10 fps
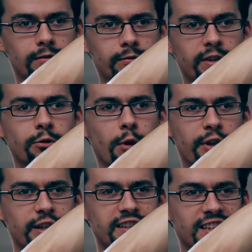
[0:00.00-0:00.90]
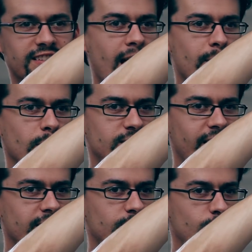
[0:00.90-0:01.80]
Visual 36 Apple,
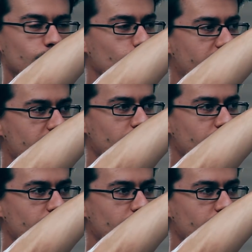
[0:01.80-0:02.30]
take 2, A